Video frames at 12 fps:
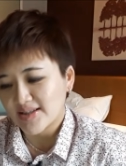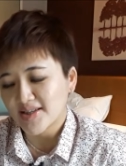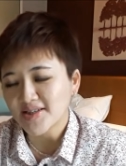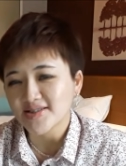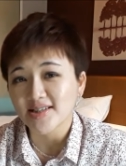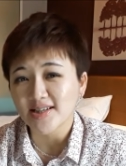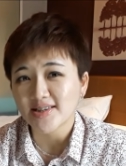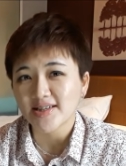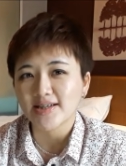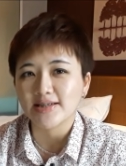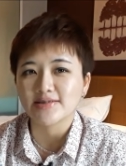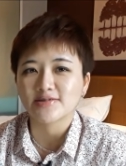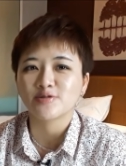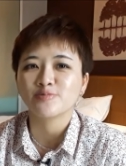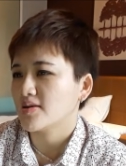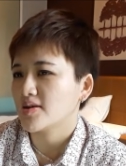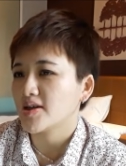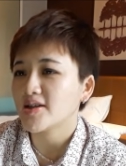And then the second thing
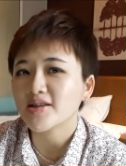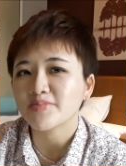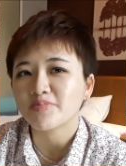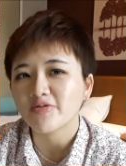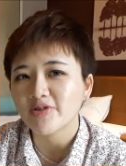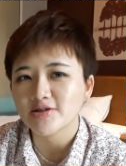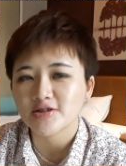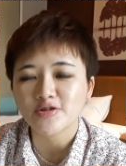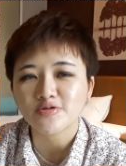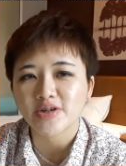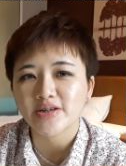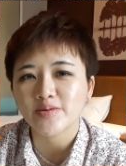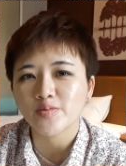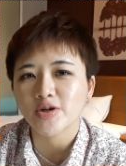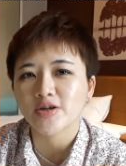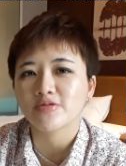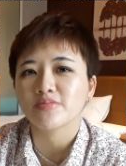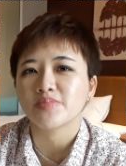is, in the professional trading
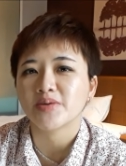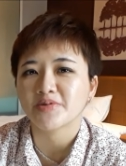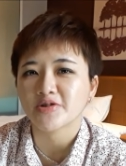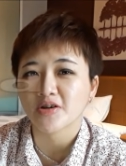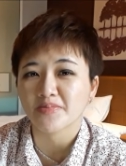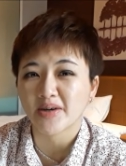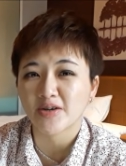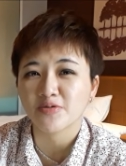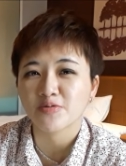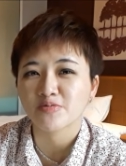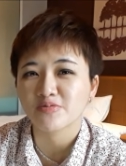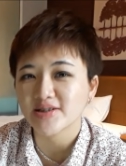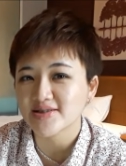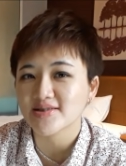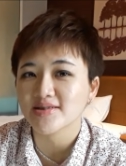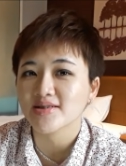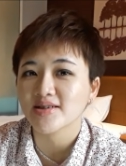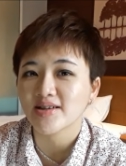world, people talk about
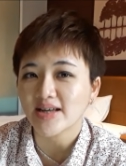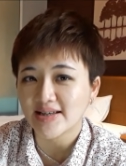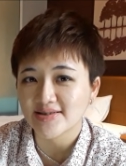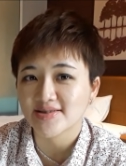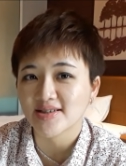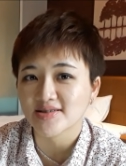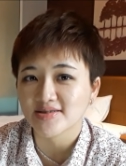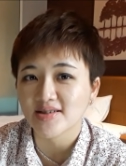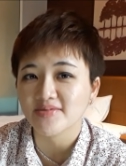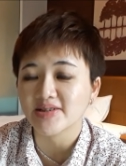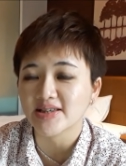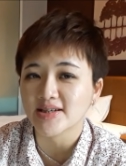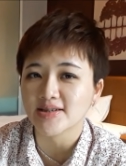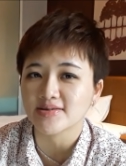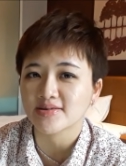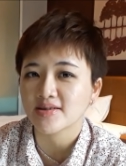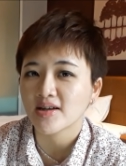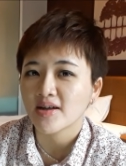risk-adjusted
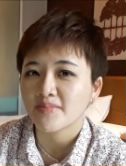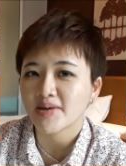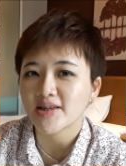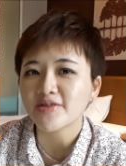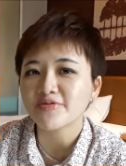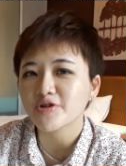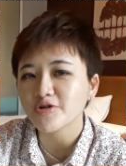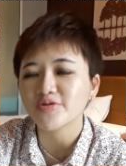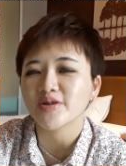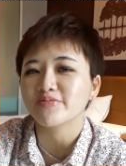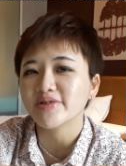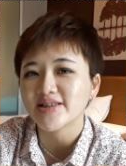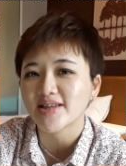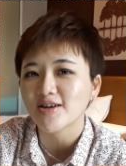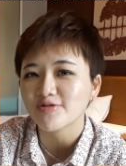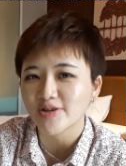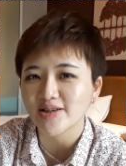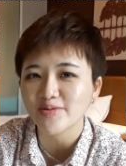returns. But then if you go to the
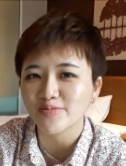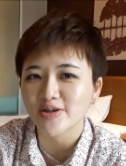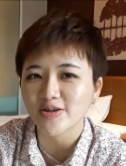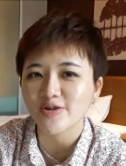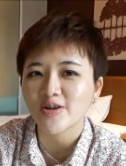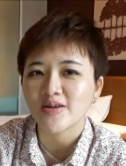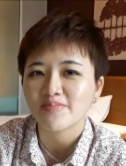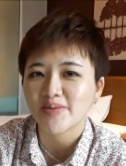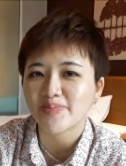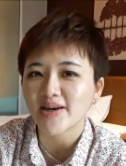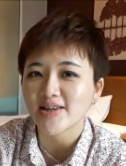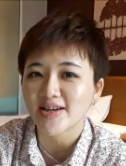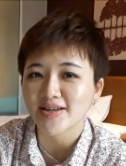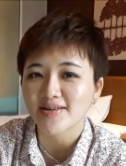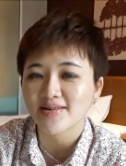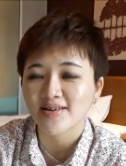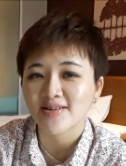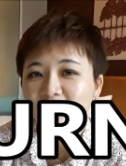retail trading world, people are like,